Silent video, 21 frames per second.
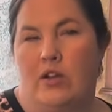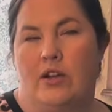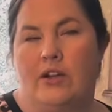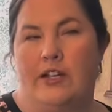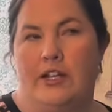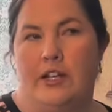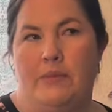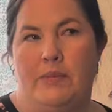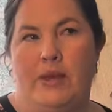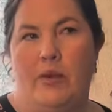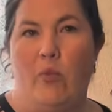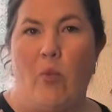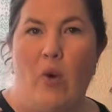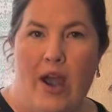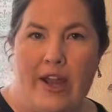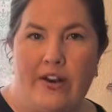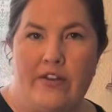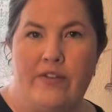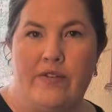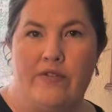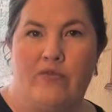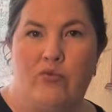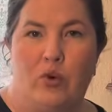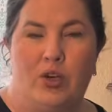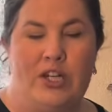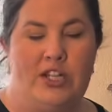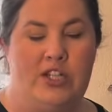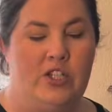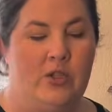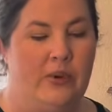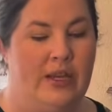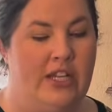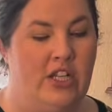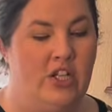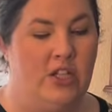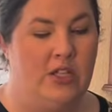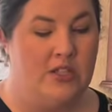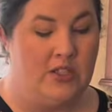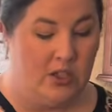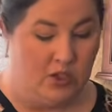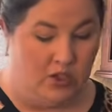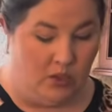are going to be wider than 42
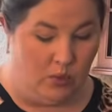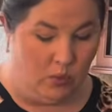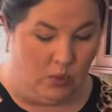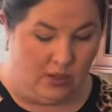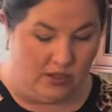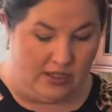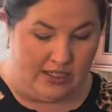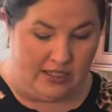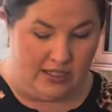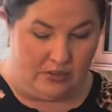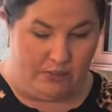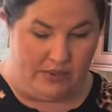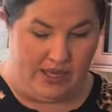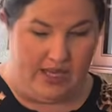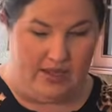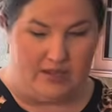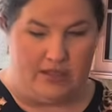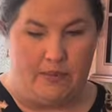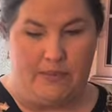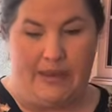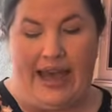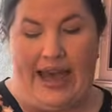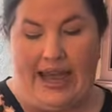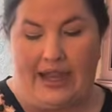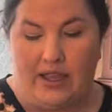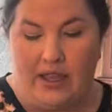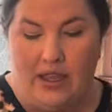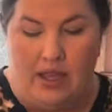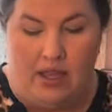inches, so you will need to piece the back.